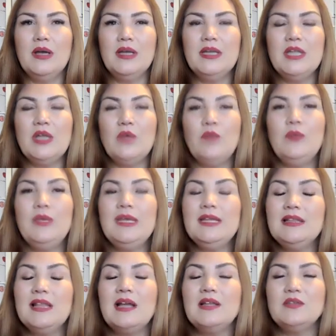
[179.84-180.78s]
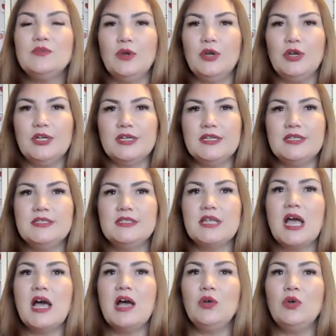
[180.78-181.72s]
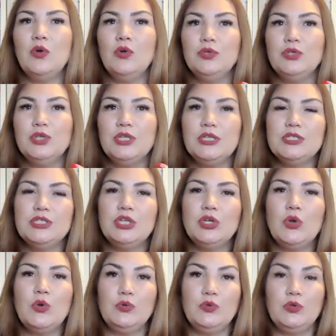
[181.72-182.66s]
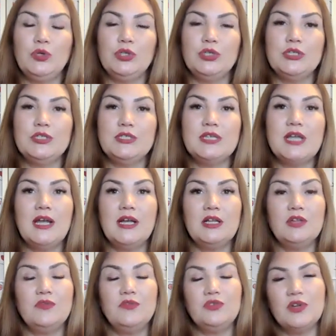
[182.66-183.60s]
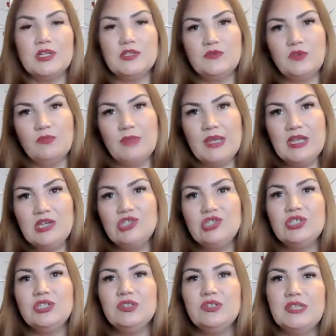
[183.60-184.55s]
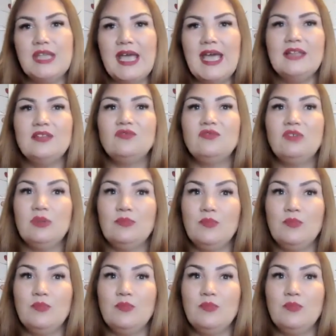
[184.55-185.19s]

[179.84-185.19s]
You know, we light workers uh, continues to go through the cycle of transformation, death,